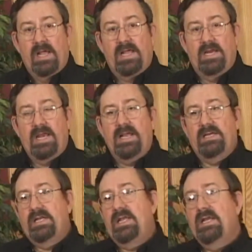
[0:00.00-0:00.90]
And in
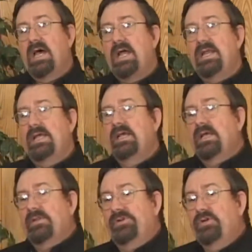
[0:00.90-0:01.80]
1890,
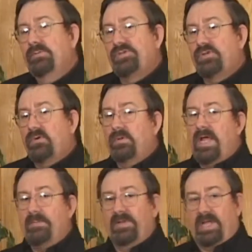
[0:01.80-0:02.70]
the Tombstone
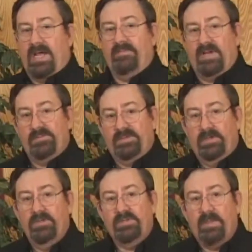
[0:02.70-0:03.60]
Epitaph, that was a
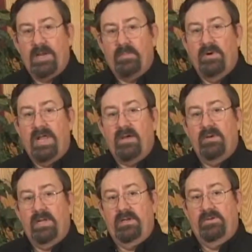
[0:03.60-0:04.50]
newspaper
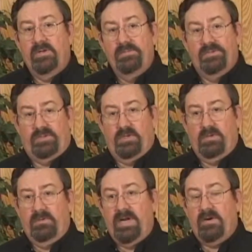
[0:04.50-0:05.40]
down in
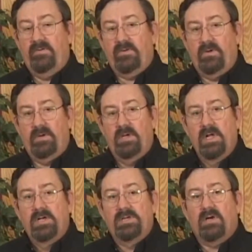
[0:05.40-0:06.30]
Tombstone, Arizona,
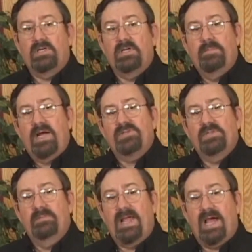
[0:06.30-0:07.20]
talked about
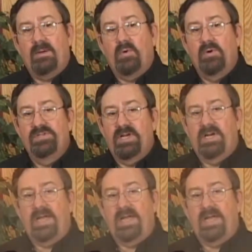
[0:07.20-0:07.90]
some cowboys that had